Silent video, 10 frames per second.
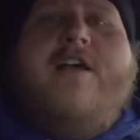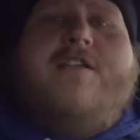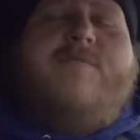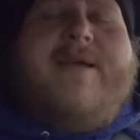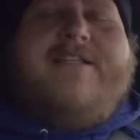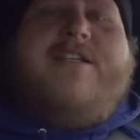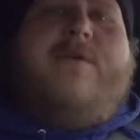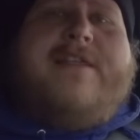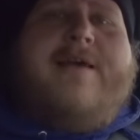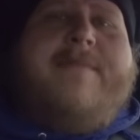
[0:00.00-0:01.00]
So basically
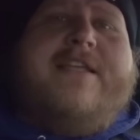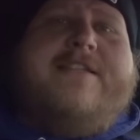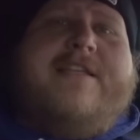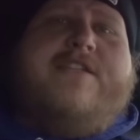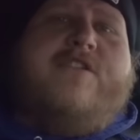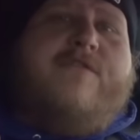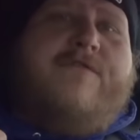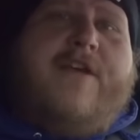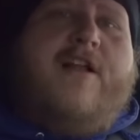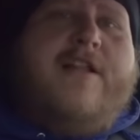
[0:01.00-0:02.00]
what that means is you
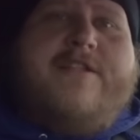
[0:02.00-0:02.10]
fill